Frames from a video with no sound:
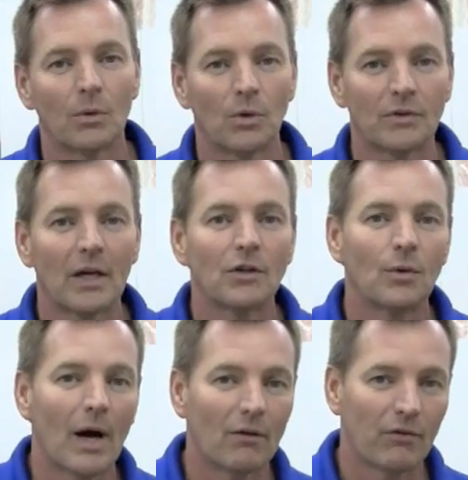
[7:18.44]
that will tell
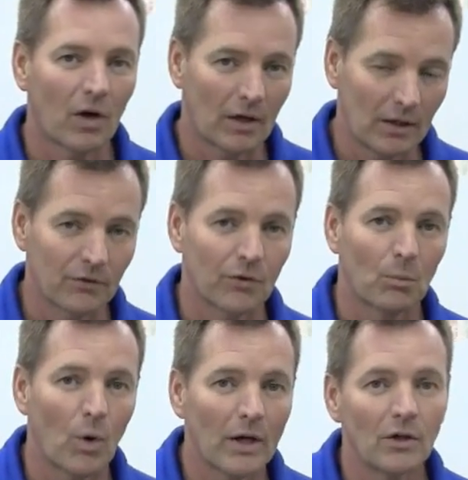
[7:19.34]
you how far it is
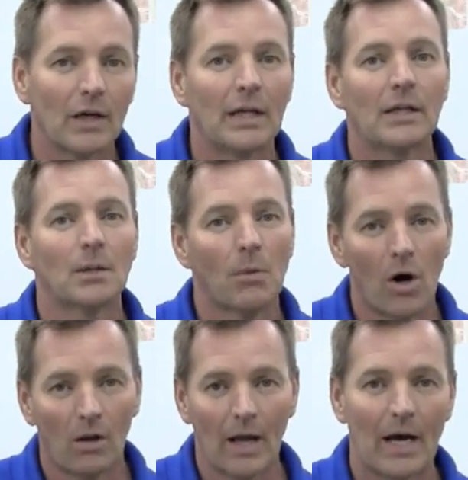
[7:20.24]
from where you're hitting the
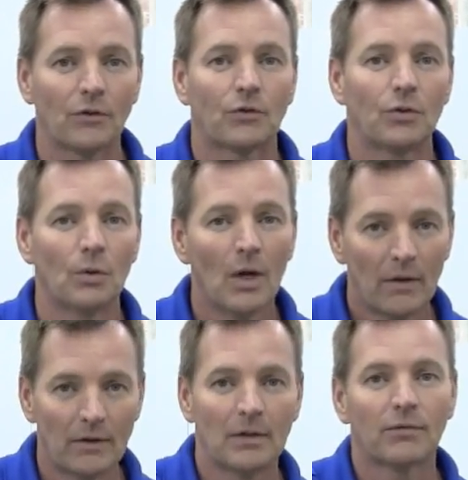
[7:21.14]
ball out to
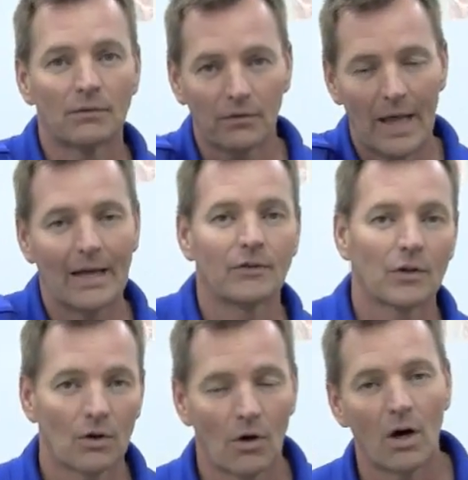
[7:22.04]
the different flags
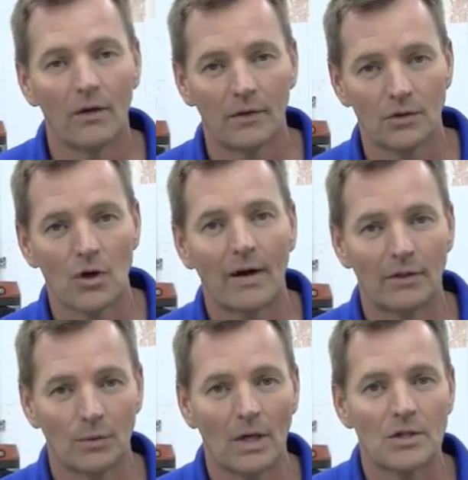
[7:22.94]
that are on the
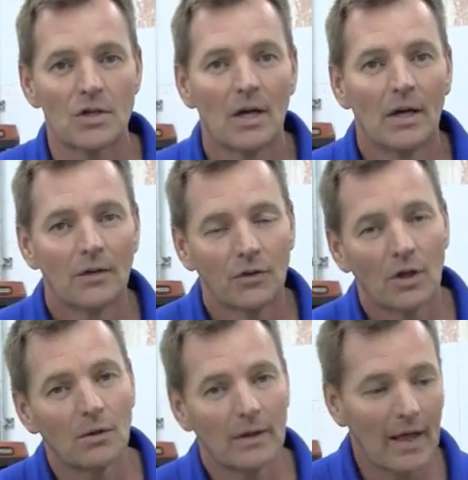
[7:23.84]
driving range.
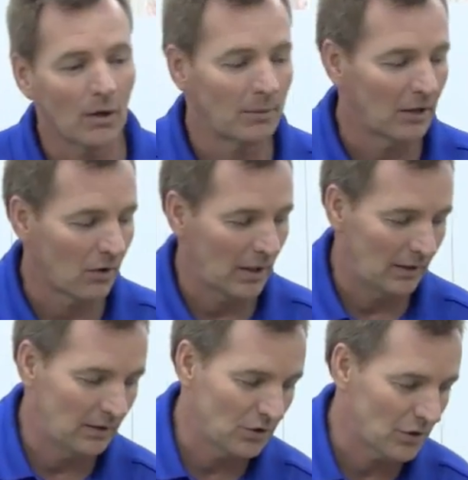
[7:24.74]
So that'll be a great
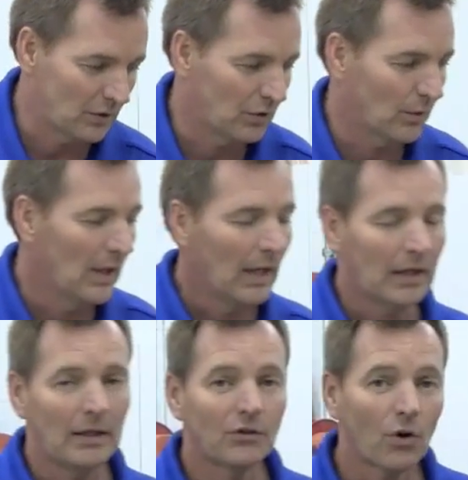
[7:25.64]
addition to it.
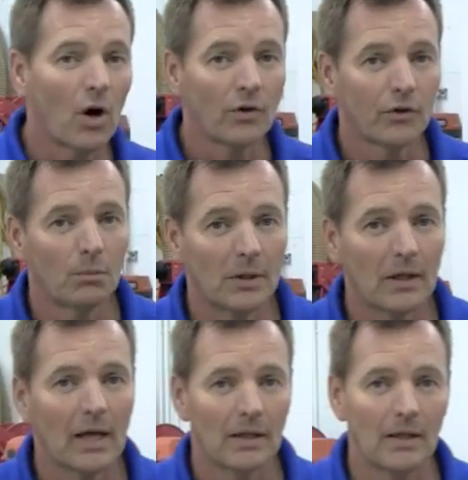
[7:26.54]
And these are also
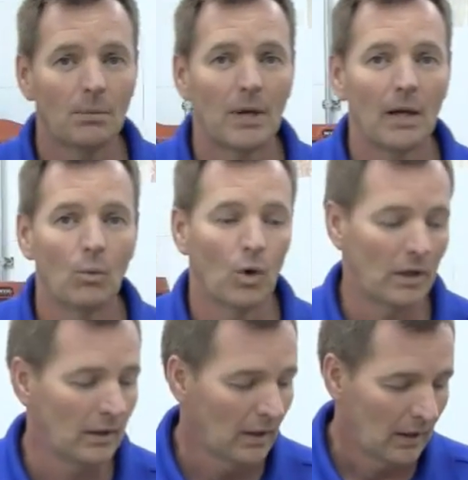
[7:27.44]
built out of Ipe
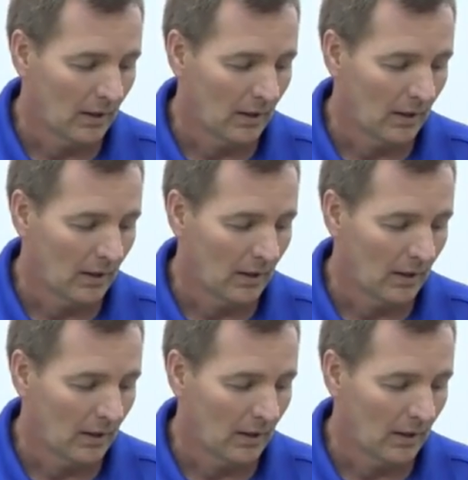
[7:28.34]
wood,